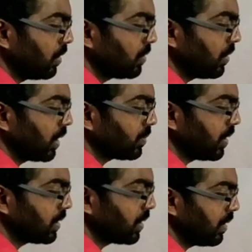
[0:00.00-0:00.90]
2x
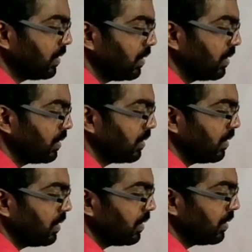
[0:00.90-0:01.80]
plus 7,
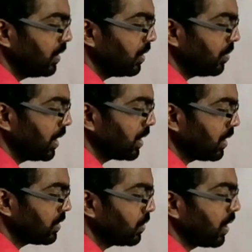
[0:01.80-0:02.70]

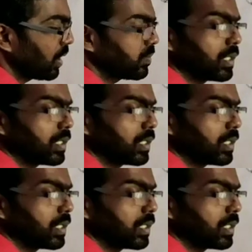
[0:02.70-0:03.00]
denominator 2x